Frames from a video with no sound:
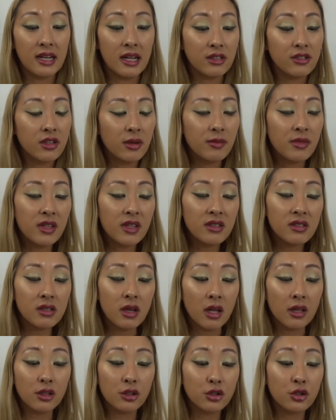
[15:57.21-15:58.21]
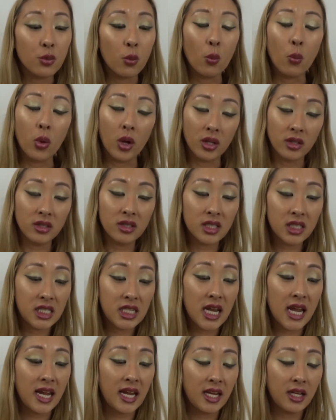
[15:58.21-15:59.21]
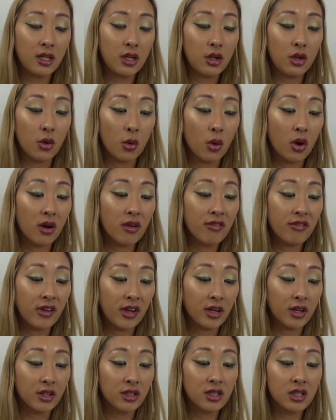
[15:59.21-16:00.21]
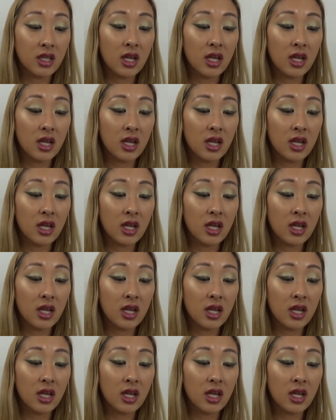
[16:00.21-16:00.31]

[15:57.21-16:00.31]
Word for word: Now some of these colors will stain your fingers